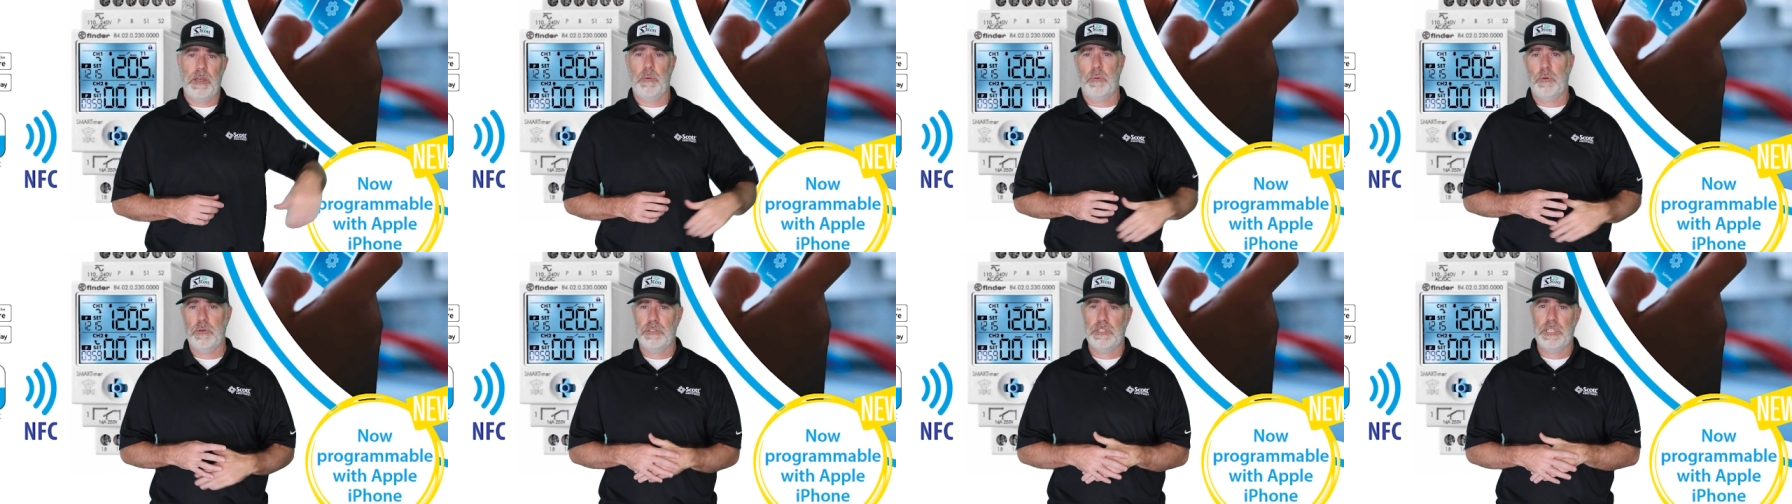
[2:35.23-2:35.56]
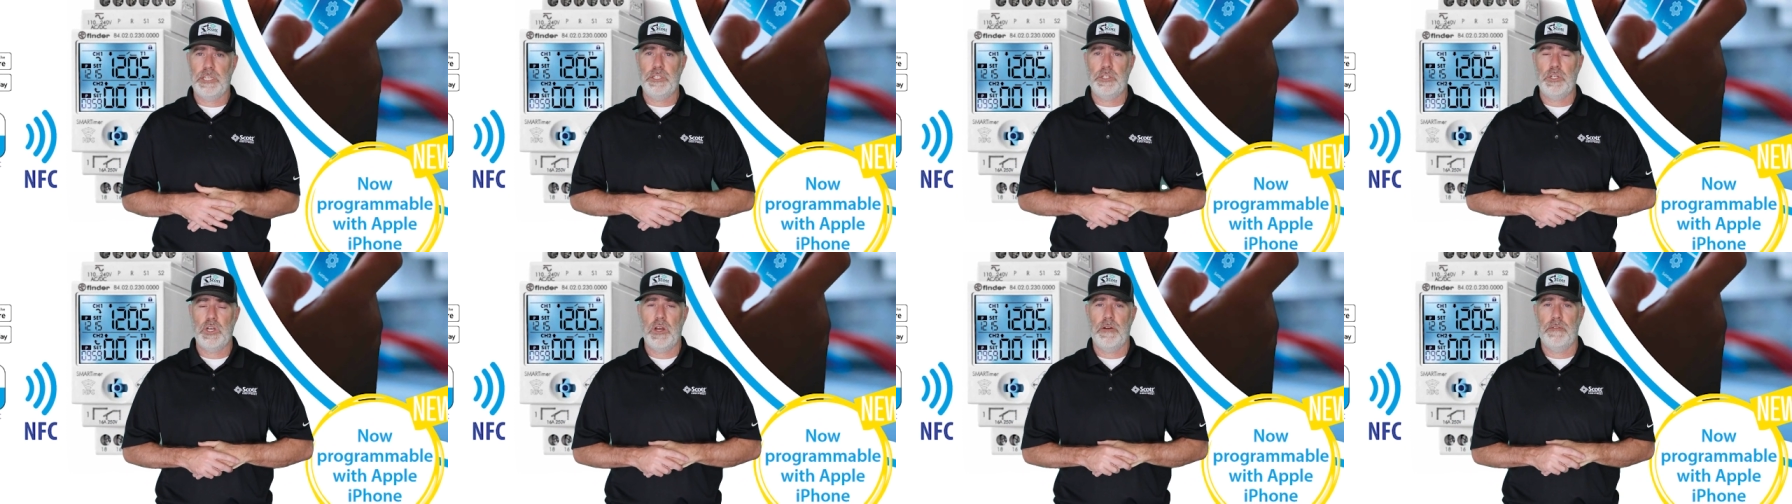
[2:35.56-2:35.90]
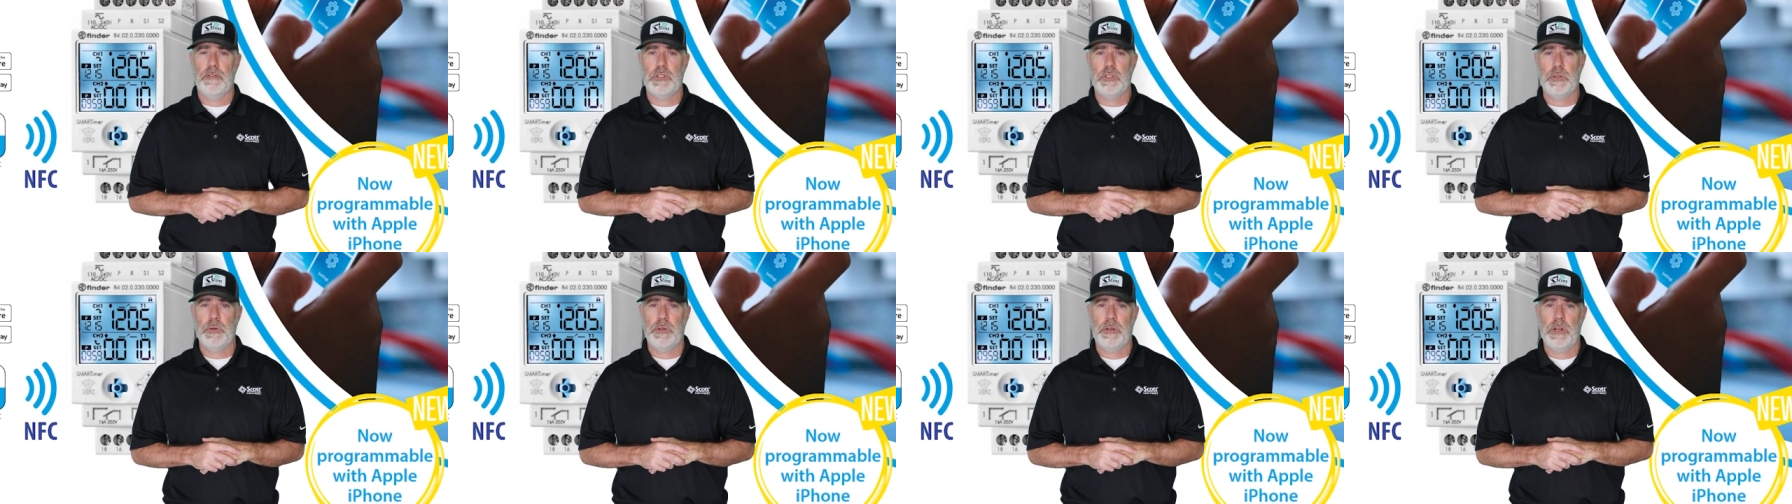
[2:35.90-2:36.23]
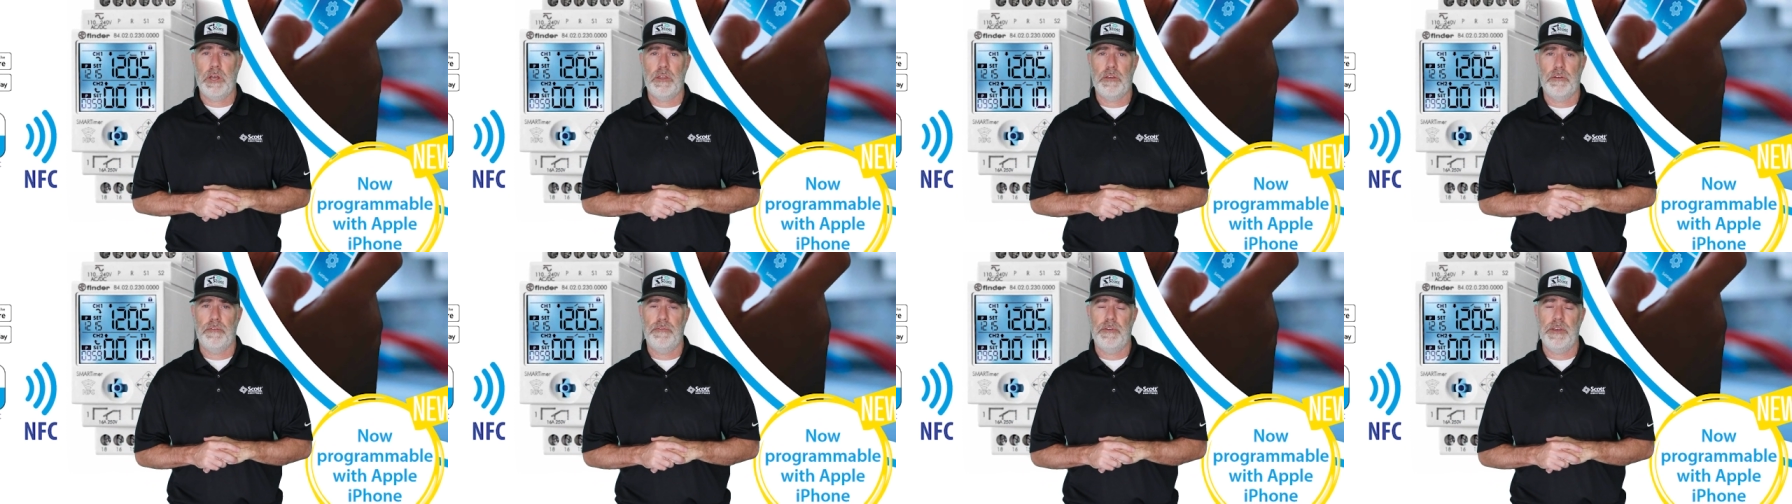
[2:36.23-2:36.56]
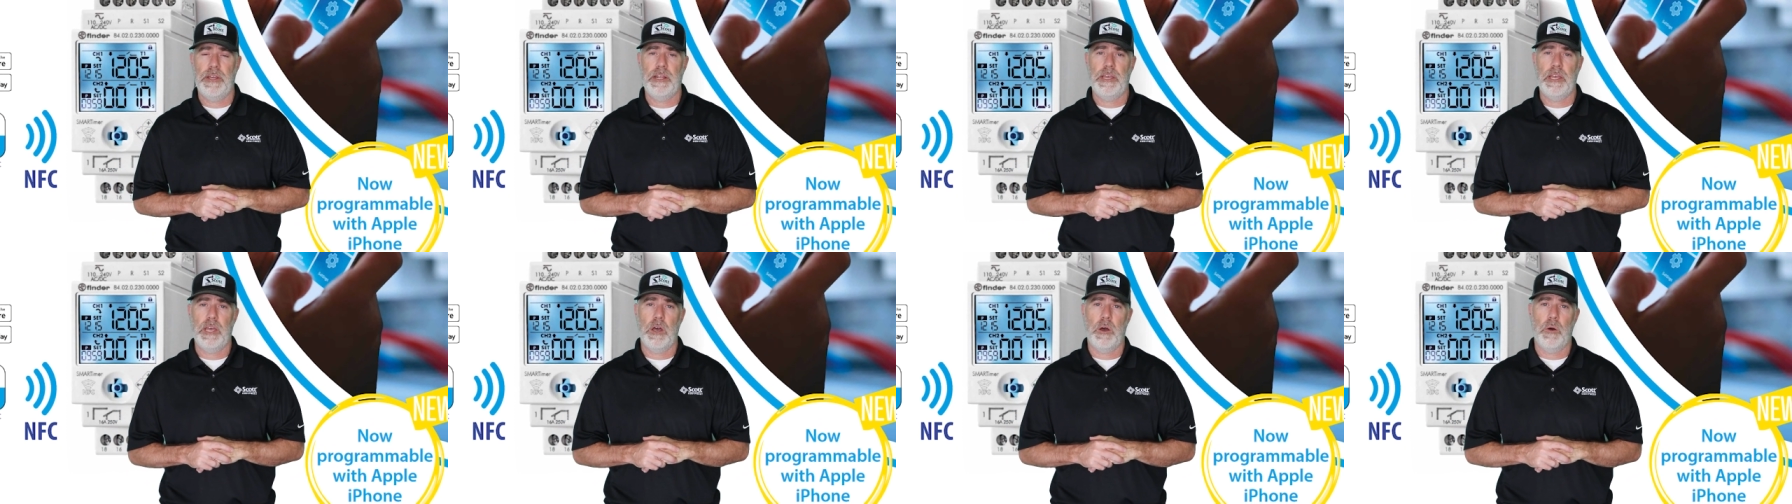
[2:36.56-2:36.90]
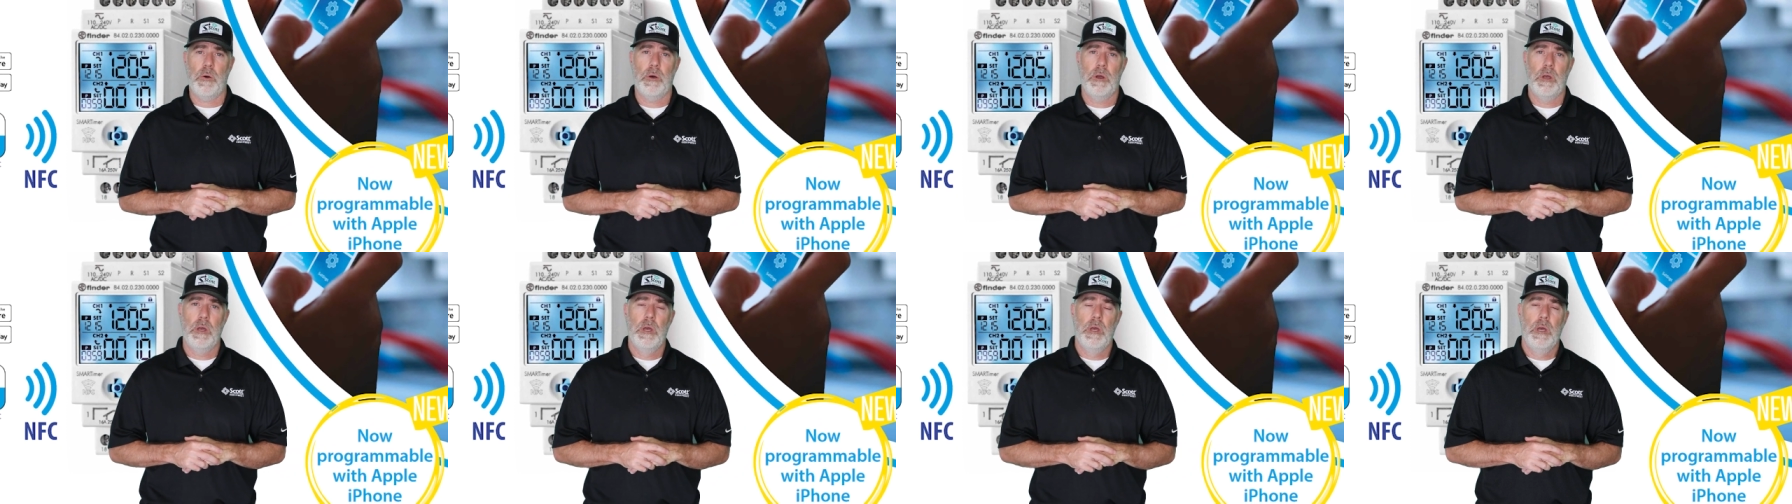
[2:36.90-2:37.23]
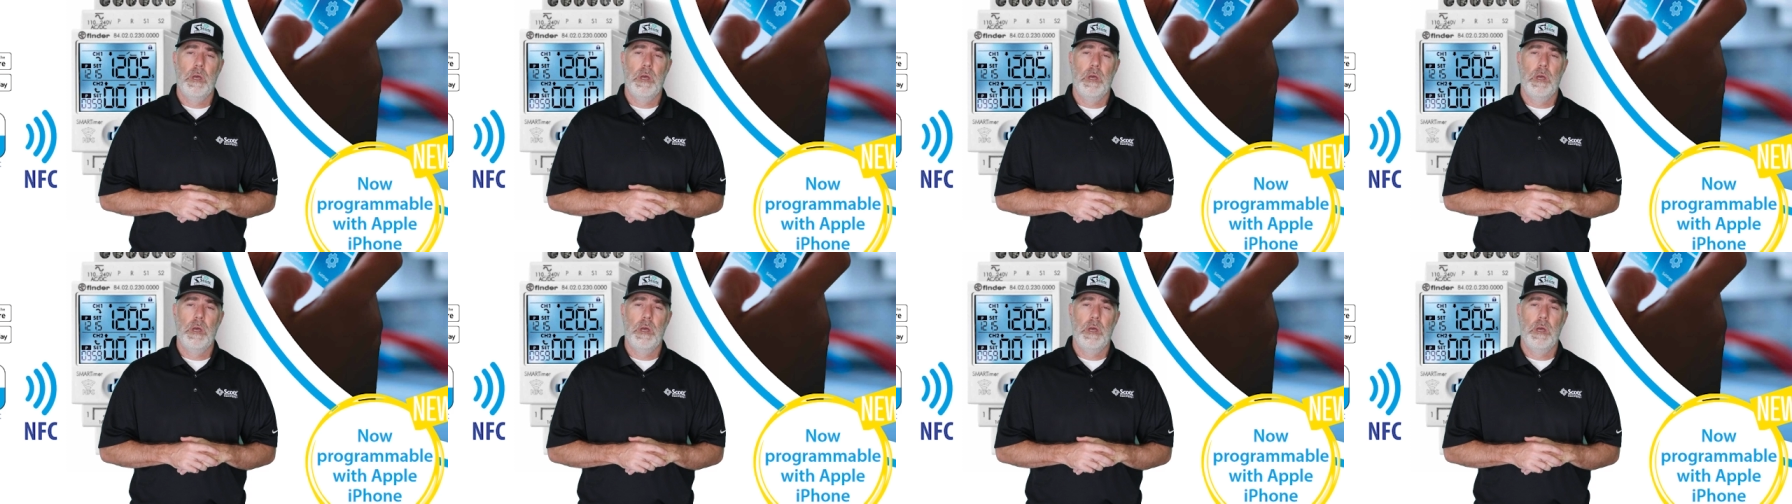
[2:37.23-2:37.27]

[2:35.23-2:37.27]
and we'll send you over to another video.